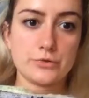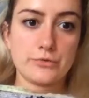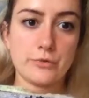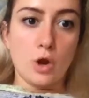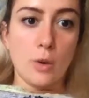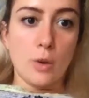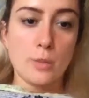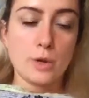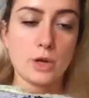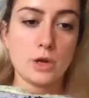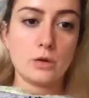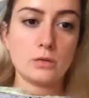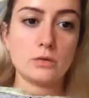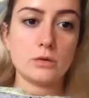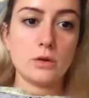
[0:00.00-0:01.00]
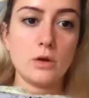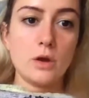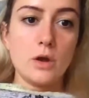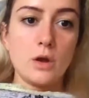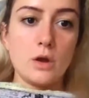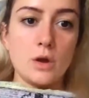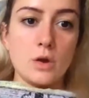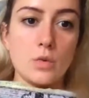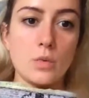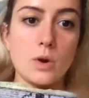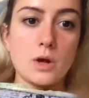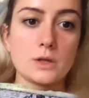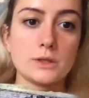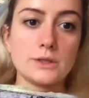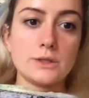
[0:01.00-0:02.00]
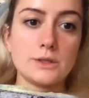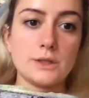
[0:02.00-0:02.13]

phenomenon, one,